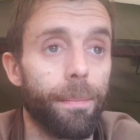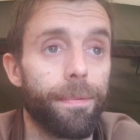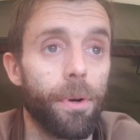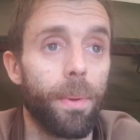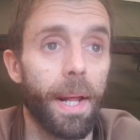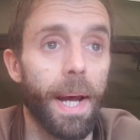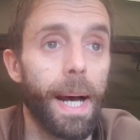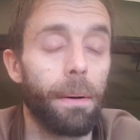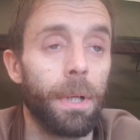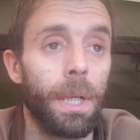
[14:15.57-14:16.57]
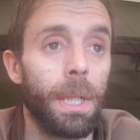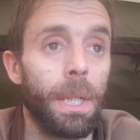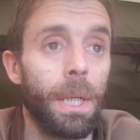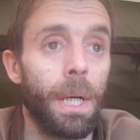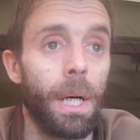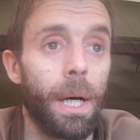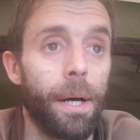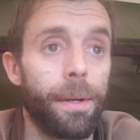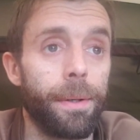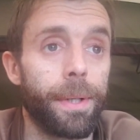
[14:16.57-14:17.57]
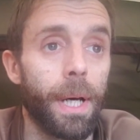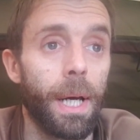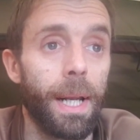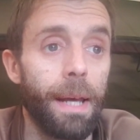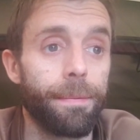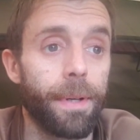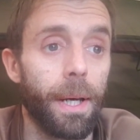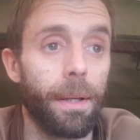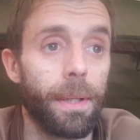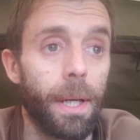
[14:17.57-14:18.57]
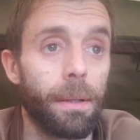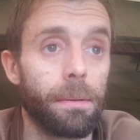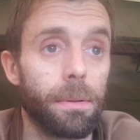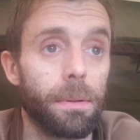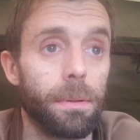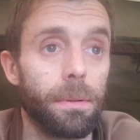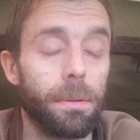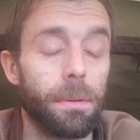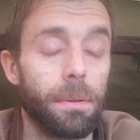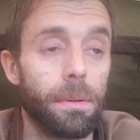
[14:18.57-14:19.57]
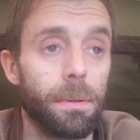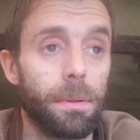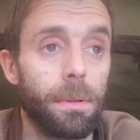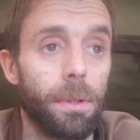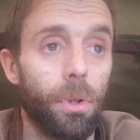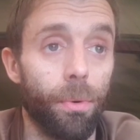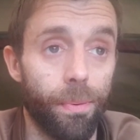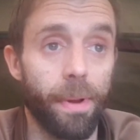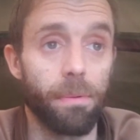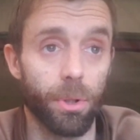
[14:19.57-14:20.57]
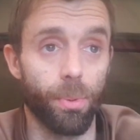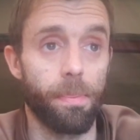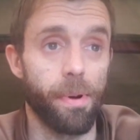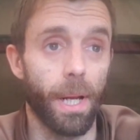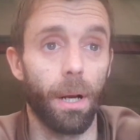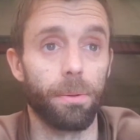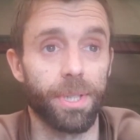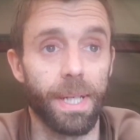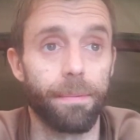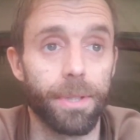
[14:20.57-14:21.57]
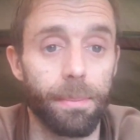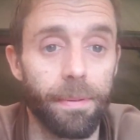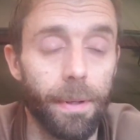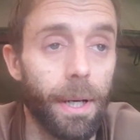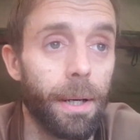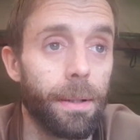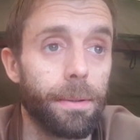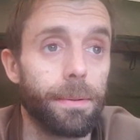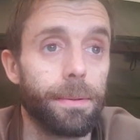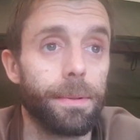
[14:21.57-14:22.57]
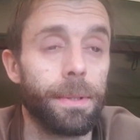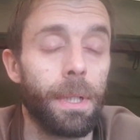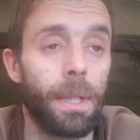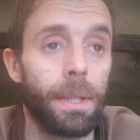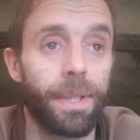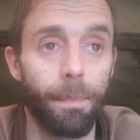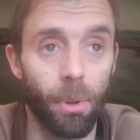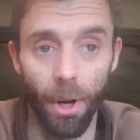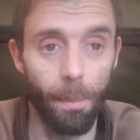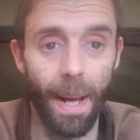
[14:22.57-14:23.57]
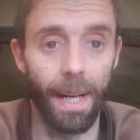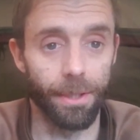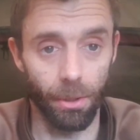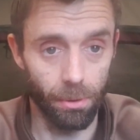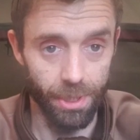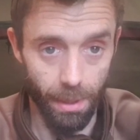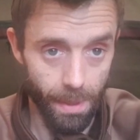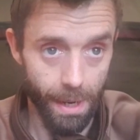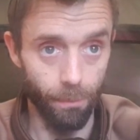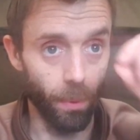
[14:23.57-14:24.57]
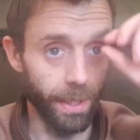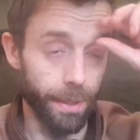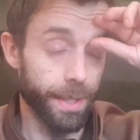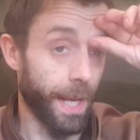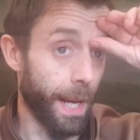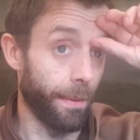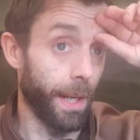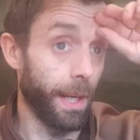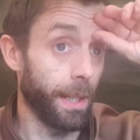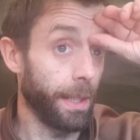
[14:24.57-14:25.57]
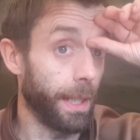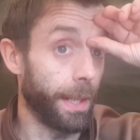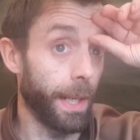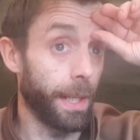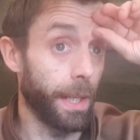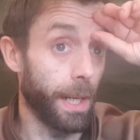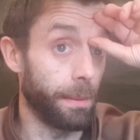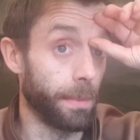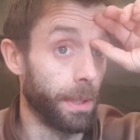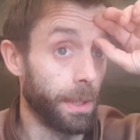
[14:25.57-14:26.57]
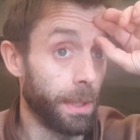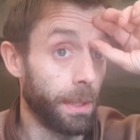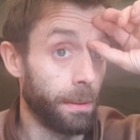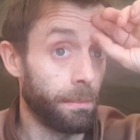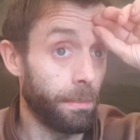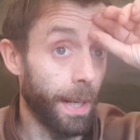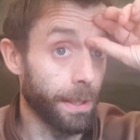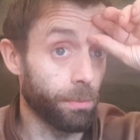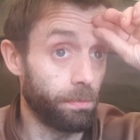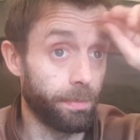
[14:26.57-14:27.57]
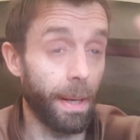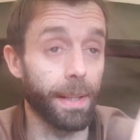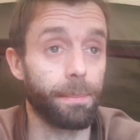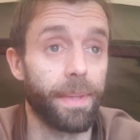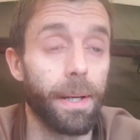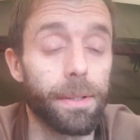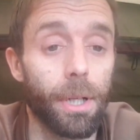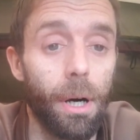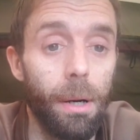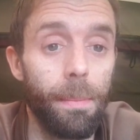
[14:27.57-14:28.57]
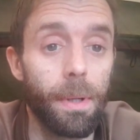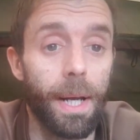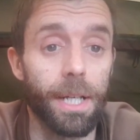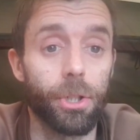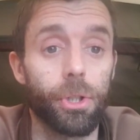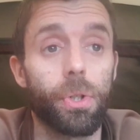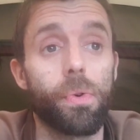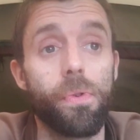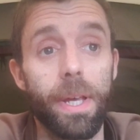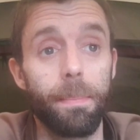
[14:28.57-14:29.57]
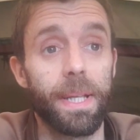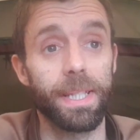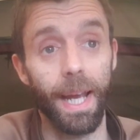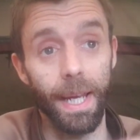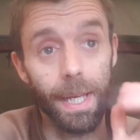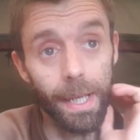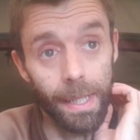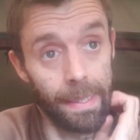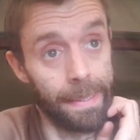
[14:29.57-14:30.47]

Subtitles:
Threw that out, and left it, and then all 3 rods were pretty close together, to be fair. Didn't put no back leads on because the amount of weed that's out there. And then about dinner time, I had a screaming take,